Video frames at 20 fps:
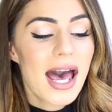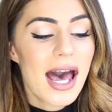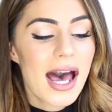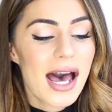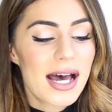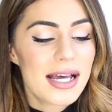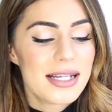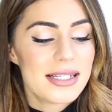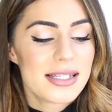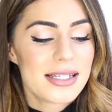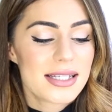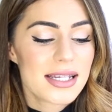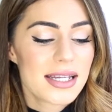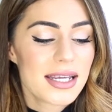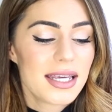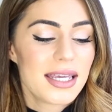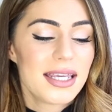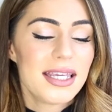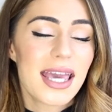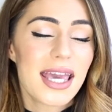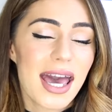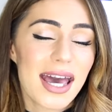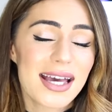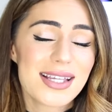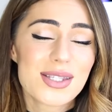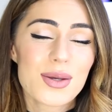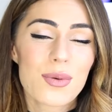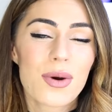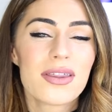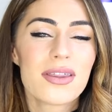And yeah,
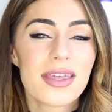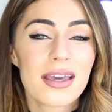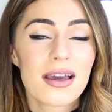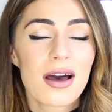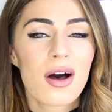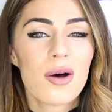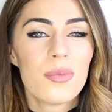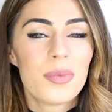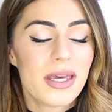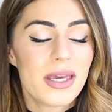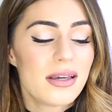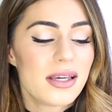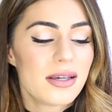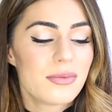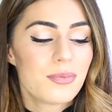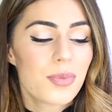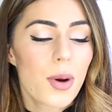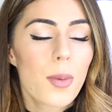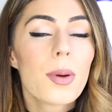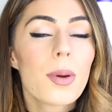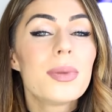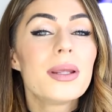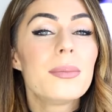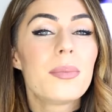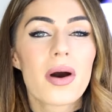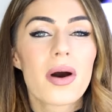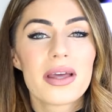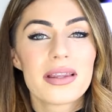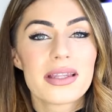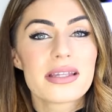so I think I'll be probably
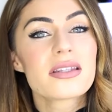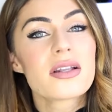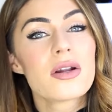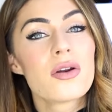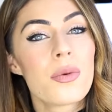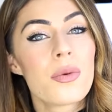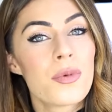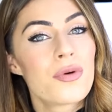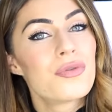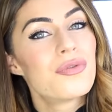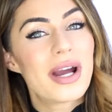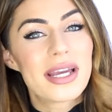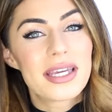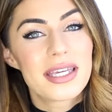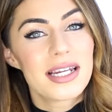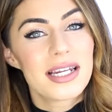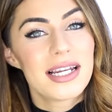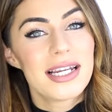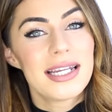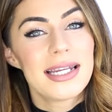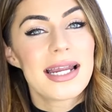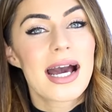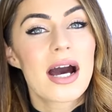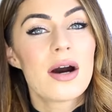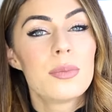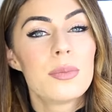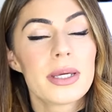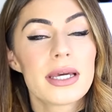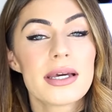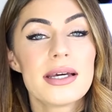buying this a lot more regularly
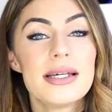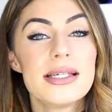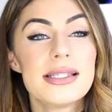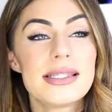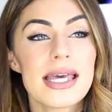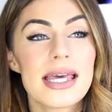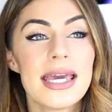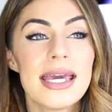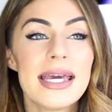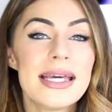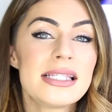now, because it